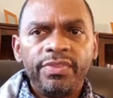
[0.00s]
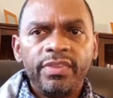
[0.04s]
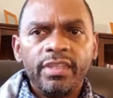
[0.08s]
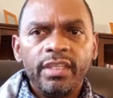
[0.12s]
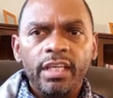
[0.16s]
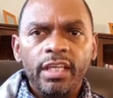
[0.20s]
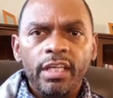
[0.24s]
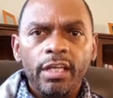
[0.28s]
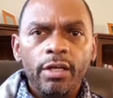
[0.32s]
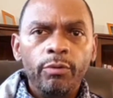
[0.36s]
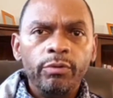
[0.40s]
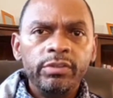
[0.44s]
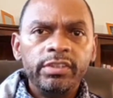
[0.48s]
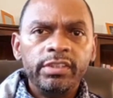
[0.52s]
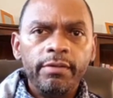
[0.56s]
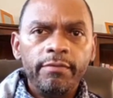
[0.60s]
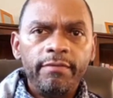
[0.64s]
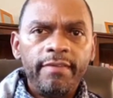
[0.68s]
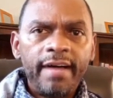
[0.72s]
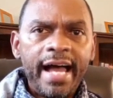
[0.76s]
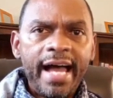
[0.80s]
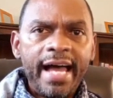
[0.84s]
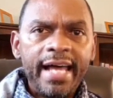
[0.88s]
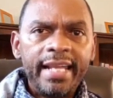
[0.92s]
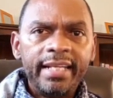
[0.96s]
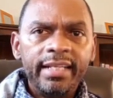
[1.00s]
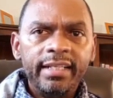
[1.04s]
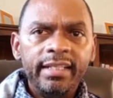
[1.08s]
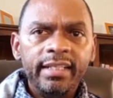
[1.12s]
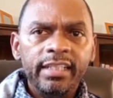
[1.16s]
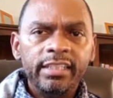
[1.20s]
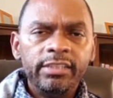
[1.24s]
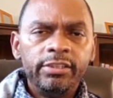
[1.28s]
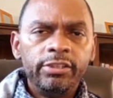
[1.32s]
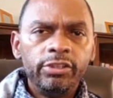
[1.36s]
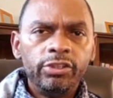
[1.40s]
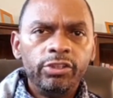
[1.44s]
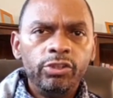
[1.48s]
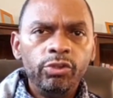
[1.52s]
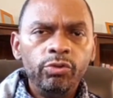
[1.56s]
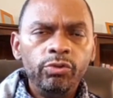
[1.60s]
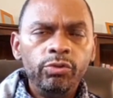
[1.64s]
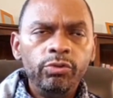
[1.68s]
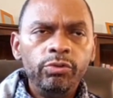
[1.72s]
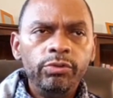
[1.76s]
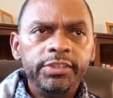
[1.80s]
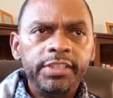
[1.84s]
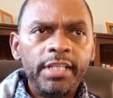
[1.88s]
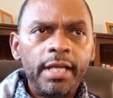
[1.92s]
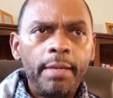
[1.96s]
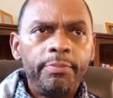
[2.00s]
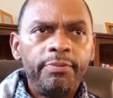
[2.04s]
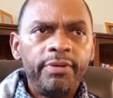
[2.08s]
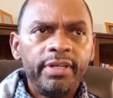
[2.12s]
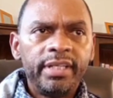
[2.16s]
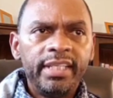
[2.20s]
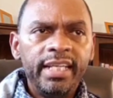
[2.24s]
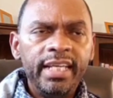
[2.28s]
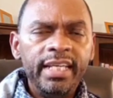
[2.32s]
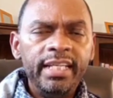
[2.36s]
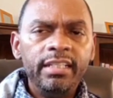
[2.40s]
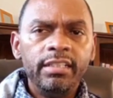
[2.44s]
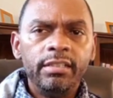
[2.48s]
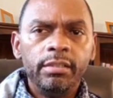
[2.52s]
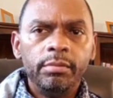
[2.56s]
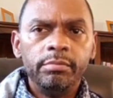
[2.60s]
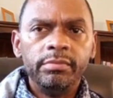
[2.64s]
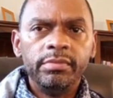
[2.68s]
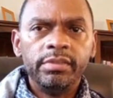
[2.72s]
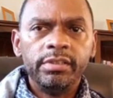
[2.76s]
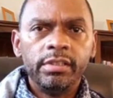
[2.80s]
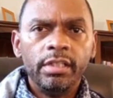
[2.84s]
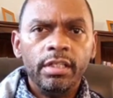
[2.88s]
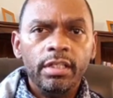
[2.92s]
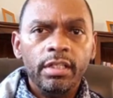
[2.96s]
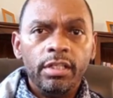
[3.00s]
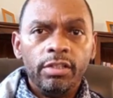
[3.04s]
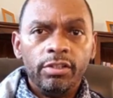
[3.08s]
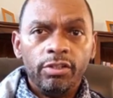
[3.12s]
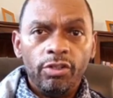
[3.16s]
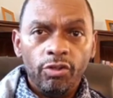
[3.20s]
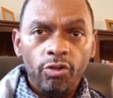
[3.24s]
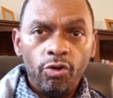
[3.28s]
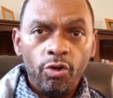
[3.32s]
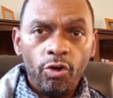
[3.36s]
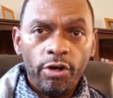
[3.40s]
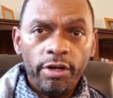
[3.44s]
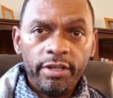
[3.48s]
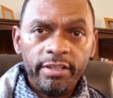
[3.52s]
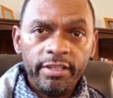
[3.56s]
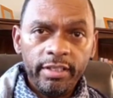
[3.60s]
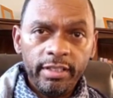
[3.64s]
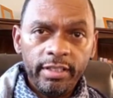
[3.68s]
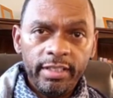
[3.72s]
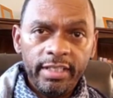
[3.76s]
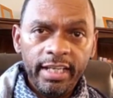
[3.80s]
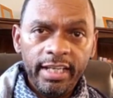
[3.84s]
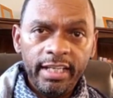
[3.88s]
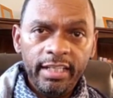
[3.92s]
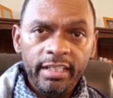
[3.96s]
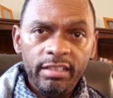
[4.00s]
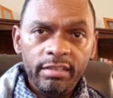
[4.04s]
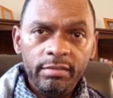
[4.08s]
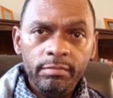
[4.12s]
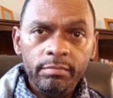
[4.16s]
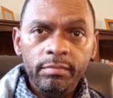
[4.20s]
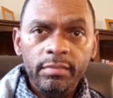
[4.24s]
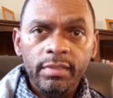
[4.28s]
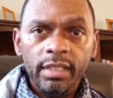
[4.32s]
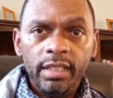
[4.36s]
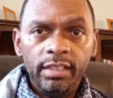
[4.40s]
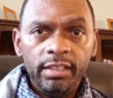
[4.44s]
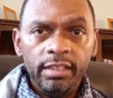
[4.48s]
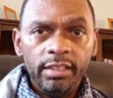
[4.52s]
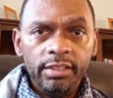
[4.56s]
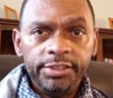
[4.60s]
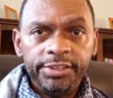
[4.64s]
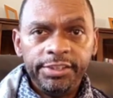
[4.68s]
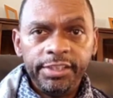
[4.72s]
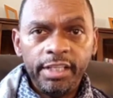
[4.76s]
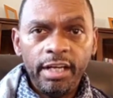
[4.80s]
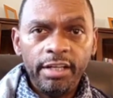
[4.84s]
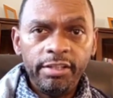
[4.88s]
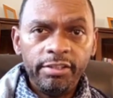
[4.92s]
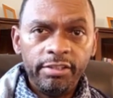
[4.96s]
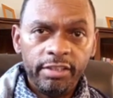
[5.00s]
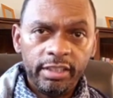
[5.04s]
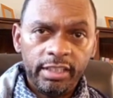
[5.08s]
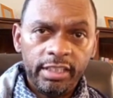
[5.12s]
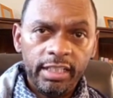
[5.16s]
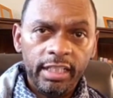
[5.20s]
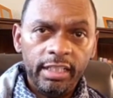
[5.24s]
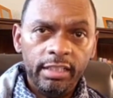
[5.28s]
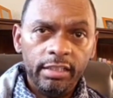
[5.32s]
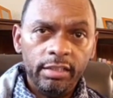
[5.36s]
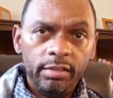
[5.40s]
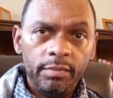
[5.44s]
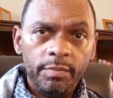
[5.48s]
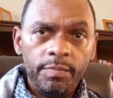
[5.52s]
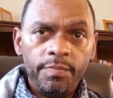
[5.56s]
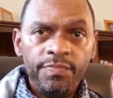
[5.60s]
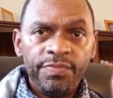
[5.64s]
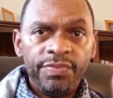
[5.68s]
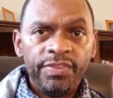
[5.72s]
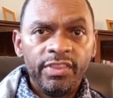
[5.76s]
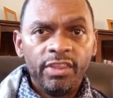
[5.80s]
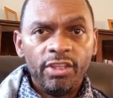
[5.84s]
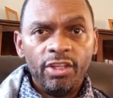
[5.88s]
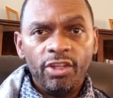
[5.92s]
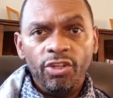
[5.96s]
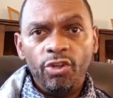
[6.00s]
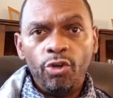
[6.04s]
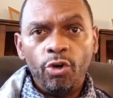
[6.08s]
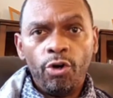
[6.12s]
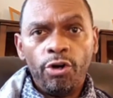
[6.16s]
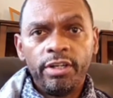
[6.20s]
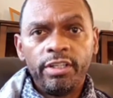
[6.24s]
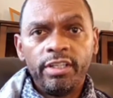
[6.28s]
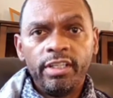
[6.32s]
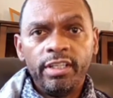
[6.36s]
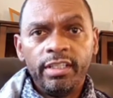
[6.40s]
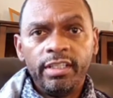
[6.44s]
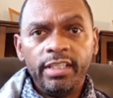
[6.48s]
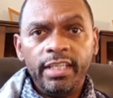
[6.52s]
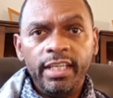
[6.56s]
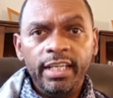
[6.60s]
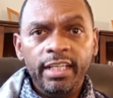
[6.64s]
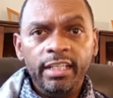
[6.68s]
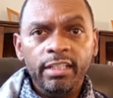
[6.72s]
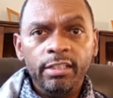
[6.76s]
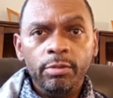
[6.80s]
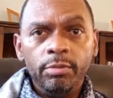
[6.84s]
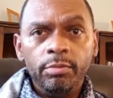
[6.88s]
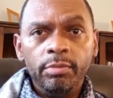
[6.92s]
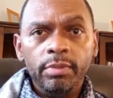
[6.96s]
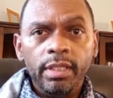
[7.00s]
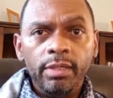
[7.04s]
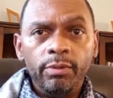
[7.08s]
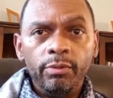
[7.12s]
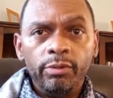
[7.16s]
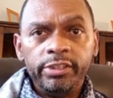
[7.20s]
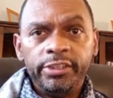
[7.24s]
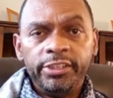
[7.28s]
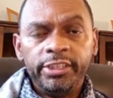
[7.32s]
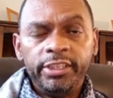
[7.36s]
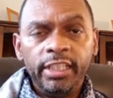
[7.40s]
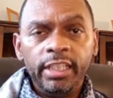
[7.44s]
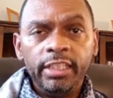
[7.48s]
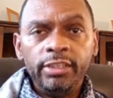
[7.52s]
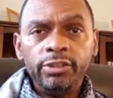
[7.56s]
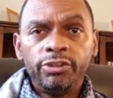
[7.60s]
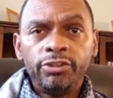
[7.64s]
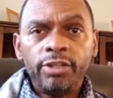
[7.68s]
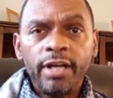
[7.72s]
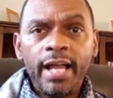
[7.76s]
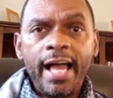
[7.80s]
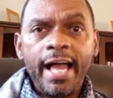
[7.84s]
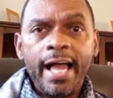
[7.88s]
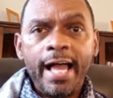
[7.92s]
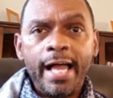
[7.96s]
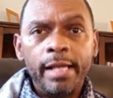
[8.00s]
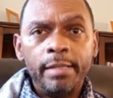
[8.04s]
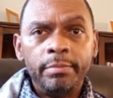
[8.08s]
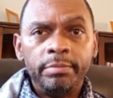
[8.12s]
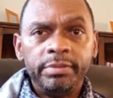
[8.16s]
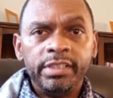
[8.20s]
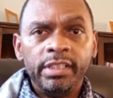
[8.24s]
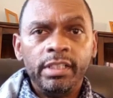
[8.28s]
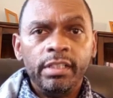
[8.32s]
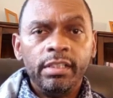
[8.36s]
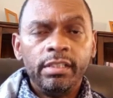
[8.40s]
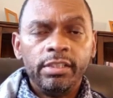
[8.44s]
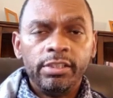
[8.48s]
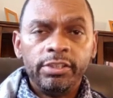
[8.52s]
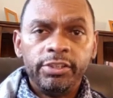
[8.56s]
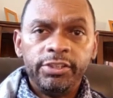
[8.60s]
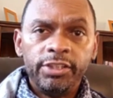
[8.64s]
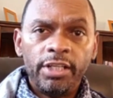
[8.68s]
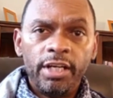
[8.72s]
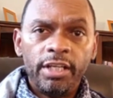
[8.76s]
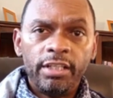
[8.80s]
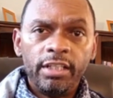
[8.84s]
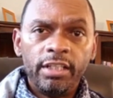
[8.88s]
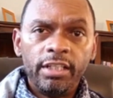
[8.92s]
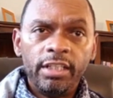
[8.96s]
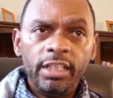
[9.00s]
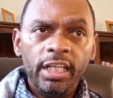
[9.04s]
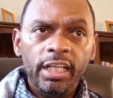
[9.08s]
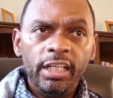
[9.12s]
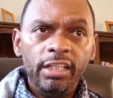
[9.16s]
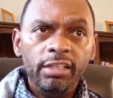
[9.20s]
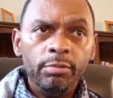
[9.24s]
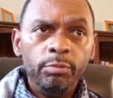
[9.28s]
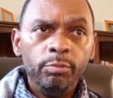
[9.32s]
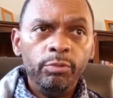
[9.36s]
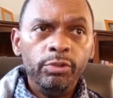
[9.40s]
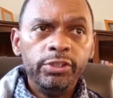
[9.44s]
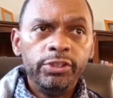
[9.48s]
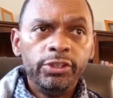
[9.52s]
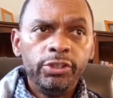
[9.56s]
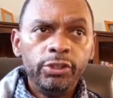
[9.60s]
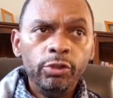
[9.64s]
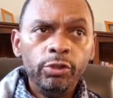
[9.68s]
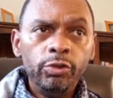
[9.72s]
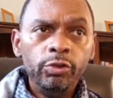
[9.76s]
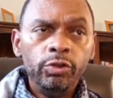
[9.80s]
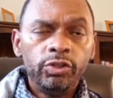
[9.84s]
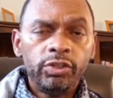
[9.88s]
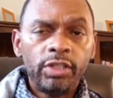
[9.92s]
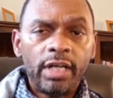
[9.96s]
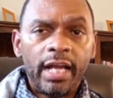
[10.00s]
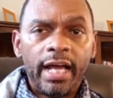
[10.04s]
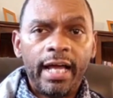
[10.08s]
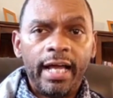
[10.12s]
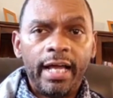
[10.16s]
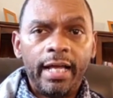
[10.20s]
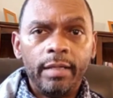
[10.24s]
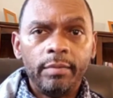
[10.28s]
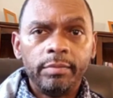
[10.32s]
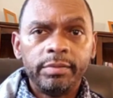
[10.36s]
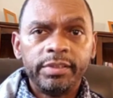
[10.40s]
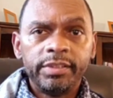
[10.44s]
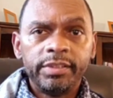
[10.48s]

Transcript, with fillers: It was divided into two separate kingdoms, the northern kingdom and the southern kingdom. The northern kingdom was ten tribes. The southern kingdom was two tribes.